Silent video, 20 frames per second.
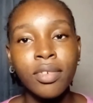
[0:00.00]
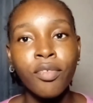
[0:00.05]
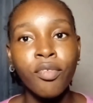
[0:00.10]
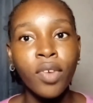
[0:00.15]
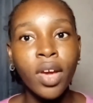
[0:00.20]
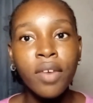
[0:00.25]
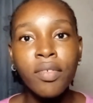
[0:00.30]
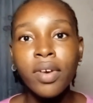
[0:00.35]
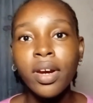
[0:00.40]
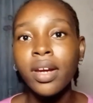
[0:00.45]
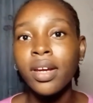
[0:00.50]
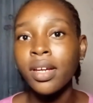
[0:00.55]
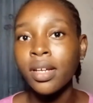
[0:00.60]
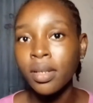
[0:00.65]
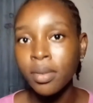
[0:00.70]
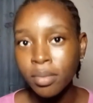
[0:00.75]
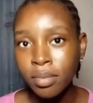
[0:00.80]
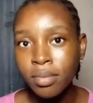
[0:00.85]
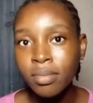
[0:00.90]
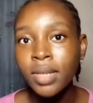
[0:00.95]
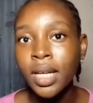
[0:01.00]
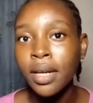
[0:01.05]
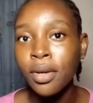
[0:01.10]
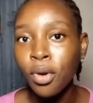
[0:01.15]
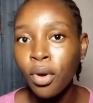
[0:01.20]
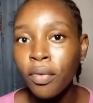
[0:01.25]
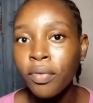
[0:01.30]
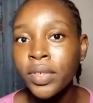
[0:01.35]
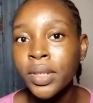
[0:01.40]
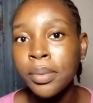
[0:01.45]
very very like
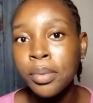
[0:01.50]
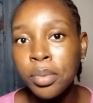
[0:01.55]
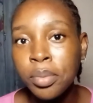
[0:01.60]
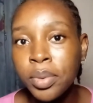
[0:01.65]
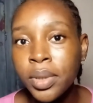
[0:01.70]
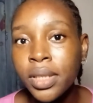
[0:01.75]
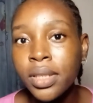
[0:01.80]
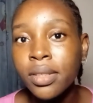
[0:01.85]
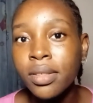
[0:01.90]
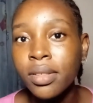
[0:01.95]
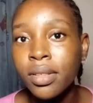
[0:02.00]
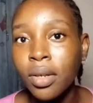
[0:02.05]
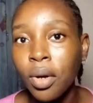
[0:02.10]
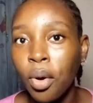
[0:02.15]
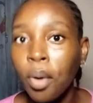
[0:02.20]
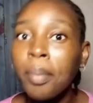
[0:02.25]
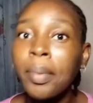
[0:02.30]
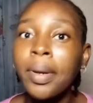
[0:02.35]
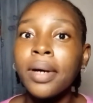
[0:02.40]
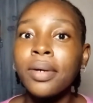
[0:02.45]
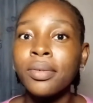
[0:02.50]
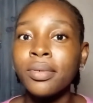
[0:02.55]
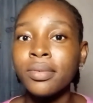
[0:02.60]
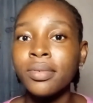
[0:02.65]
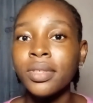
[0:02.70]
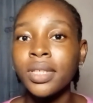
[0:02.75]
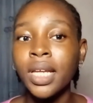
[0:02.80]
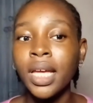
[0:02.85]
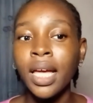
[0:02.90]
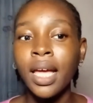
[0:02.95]
comfortable being on my
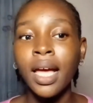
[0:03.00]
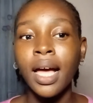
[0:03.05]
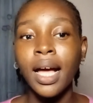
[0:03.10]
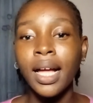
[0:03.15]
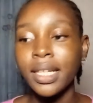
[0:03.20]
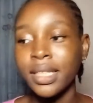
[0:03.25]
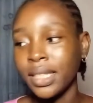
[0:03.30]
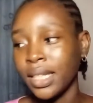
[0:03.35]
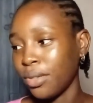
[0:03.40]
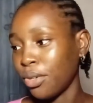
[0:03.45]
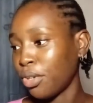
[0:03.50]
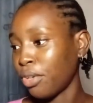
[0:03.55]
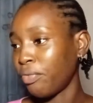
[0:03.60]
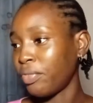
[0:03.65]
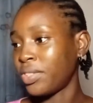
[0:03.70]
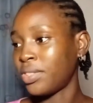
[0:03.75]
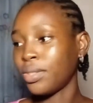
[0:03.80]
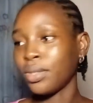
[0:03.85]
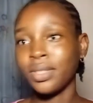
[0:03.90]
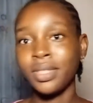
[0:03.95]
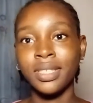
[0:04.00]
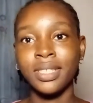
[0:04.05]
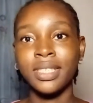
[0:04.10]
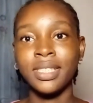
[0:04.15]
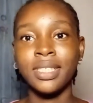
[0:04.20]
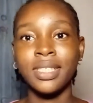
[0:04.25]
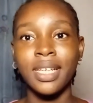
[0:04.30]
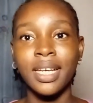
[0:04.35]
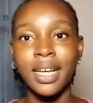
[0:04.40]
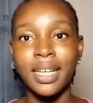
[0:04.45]
own. And then all of a sudden,
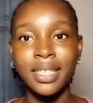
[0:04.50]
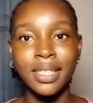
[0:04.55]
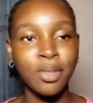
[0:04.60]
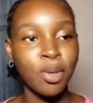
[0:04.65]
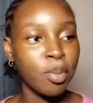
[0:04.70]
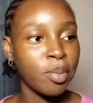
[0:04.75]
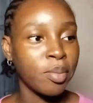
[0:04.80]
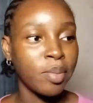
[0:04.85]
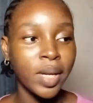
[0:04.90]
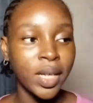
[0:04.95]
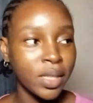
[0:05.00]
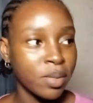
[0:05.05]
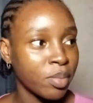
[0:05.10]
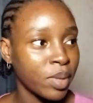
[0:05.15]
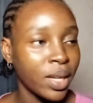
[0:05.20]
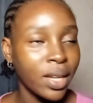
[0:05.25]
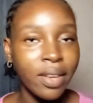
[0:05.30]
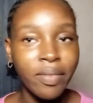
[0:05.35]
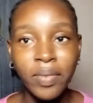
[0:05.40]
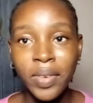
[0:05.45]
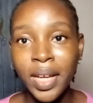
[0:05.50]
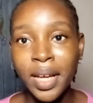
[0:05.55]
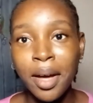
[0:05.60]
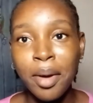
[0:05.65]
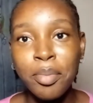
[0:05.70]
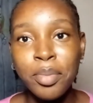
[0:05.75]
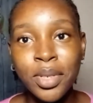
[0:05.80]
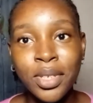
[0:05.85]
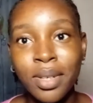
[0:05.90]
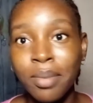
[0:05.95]
this nigga is coming back to my life like
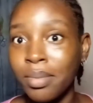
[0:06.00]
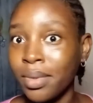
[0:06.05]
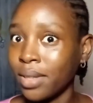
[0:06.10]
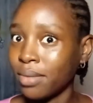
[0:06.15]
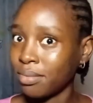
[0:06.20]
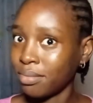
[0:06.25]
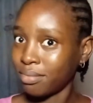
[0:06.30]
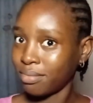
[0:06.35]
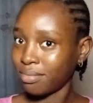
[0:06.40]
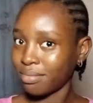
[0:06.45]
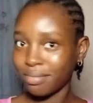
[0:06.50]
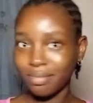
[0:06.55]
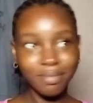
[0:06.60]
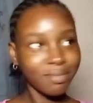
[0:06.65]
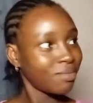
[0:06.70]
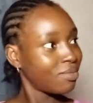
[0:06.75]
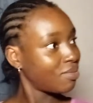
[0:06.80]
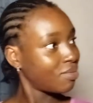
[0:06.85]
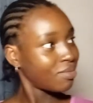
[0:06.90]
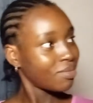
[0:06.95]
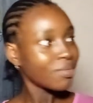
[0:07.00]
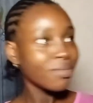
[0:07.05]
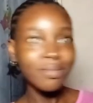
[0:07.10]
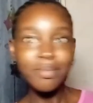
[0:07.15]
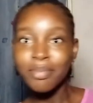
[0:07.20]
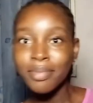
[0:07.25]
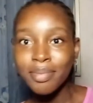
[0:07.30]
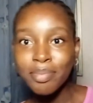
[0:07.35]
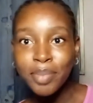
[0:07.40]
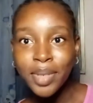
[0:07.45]
I'm bitch. I'm like,
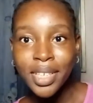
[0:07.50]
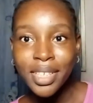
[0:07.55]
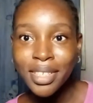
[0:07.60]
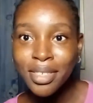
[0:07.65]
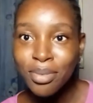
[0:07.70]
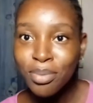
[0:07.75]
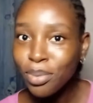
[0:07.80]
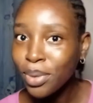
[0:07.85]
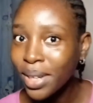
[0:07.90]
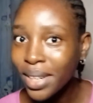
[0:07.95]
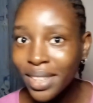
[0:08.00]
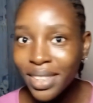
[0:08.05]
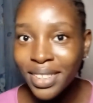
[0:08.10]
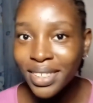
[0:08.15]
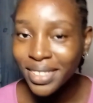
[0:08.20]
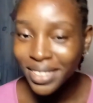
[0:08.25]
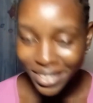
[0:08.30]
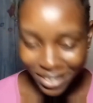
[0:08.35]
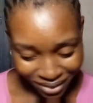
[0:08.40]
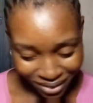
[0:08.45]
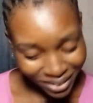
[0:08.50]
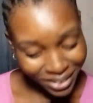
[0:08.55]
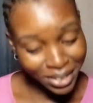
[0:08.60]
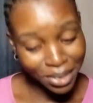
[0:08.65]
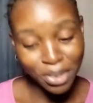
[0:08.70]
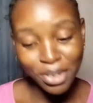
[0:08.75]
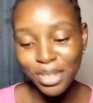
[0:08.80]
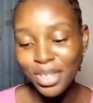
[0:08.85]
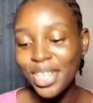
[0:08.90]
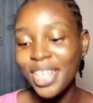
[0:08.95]
bitch, what?
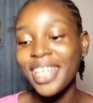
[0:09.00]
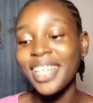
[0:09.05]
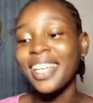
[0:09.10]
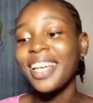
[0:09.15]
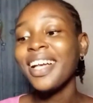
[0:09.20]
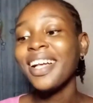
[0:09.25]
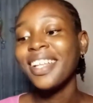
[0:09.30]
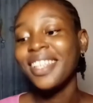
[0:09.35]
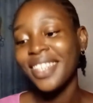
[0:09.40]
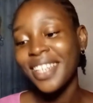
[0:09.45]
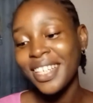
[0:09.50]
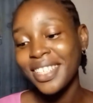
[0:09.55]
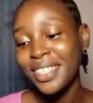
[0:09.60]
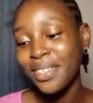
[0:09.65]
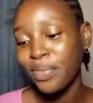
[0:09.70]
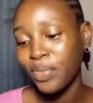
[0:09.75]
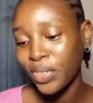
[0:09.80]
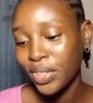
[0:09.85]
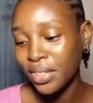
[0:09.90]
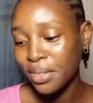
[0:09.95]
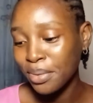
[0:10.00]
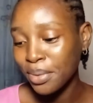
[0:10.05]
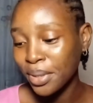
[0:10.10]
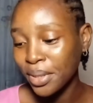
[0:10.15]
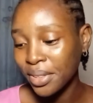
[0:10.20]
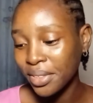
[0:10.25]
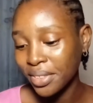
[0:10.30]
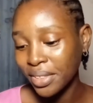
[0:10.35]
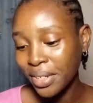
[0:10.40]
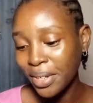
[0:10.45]
So that's a funny
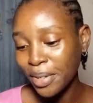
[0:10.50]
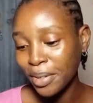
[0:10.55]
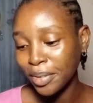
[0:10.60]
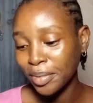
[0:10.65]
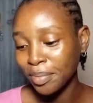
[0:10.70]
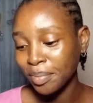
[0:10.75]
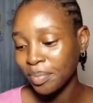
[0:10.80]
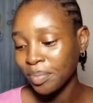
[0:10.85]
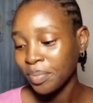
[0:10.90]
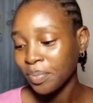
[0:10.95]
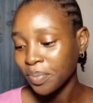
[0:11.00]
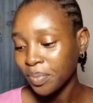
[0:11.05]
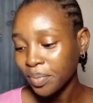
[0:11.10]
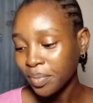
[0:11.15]
one. Um,